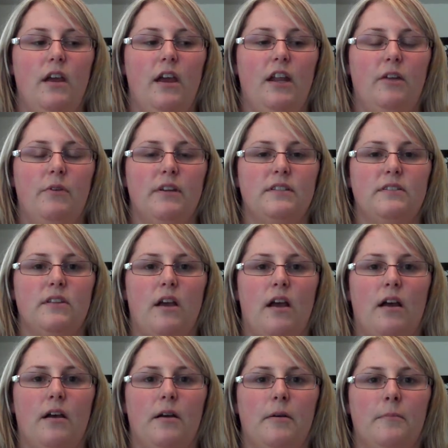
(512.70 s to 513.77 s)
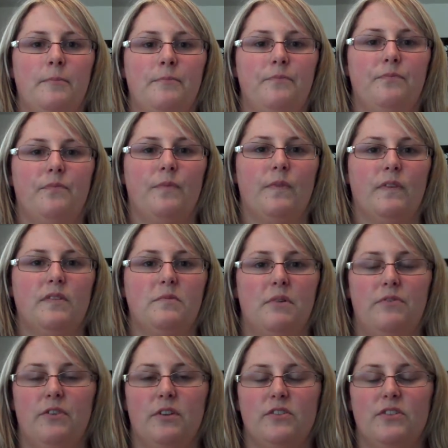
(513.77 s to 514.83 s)
Anyways, it's
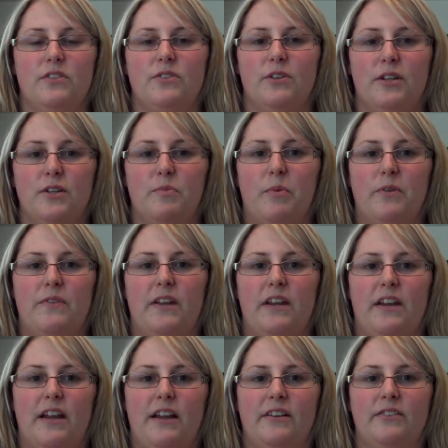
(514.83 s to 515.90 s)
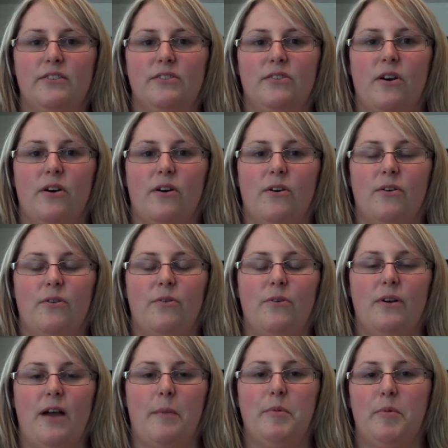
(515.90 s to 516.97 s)
my fiance's 30th birthday today, so
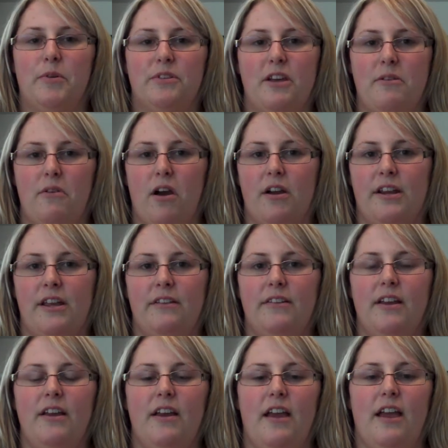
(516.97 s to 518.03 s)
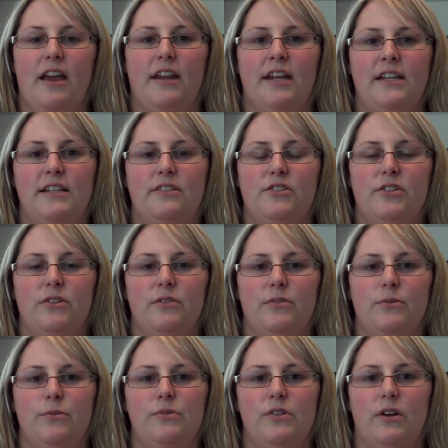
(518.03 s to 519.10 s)
happy birthday, Ronnie, and I need
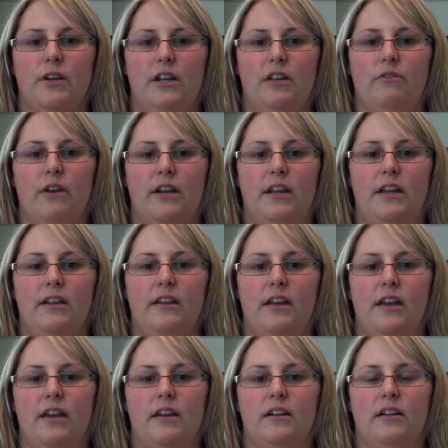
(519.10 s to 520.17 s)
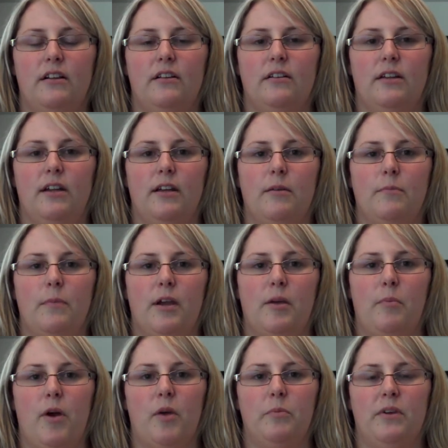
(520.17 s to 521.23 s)
to start getting ready and cleaning up my
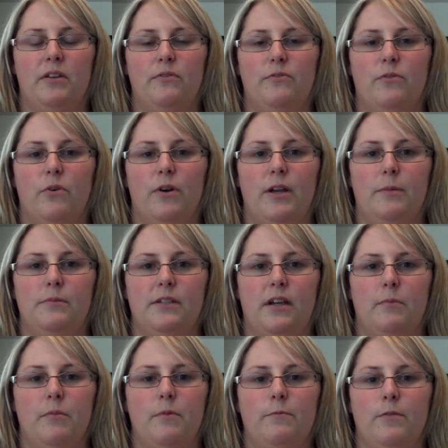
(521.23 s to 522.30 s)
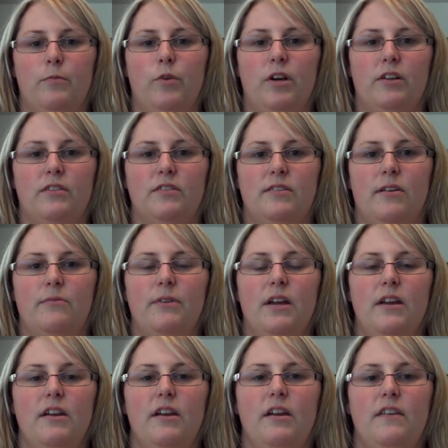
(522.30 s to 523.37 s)
apartment for him to come home from work. So
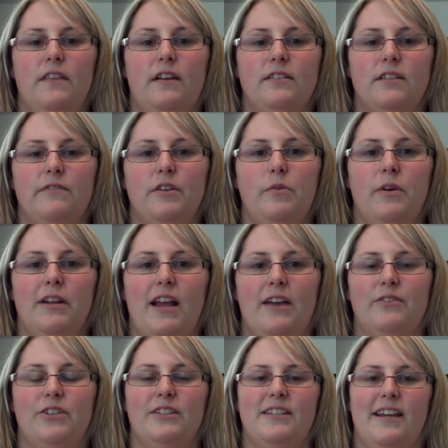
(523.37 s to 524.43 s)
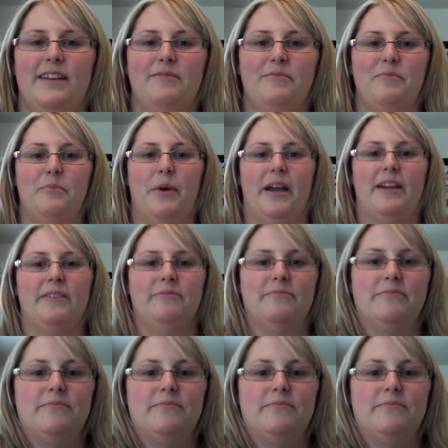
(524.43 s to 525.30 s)
thanks everyone, have a good day, bye.